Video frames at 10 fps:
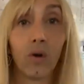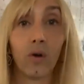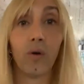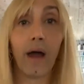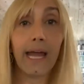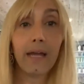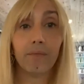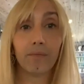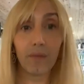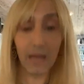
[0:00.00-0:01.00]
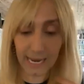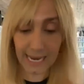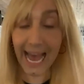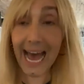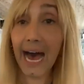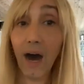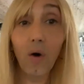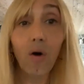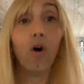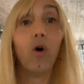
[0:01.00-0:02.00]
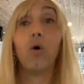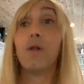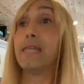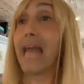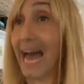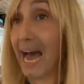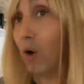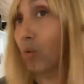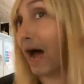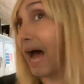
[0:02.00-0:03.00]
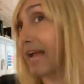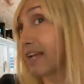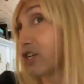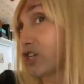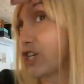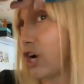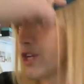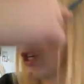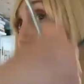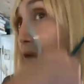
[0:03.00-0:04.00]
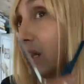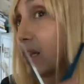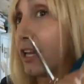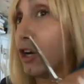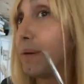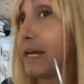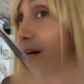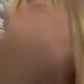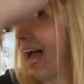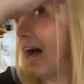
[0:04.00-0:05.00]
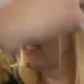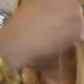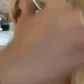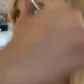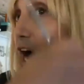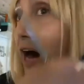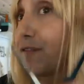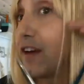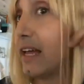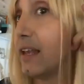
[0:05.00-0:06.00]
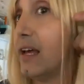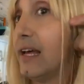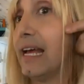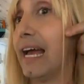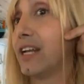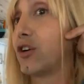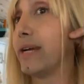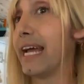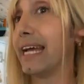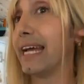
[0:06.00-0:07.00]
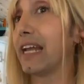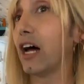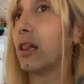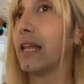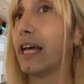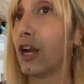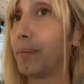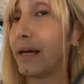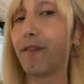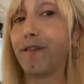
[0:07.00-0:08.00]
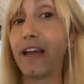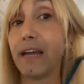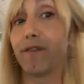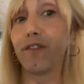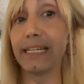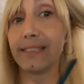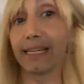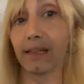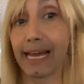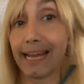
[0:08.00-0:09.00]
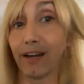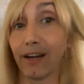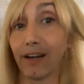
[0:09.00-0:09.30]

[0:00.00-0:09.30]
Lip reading: right? And now I can show you a little bit of how to soften and create a little bit of frame-facing layers.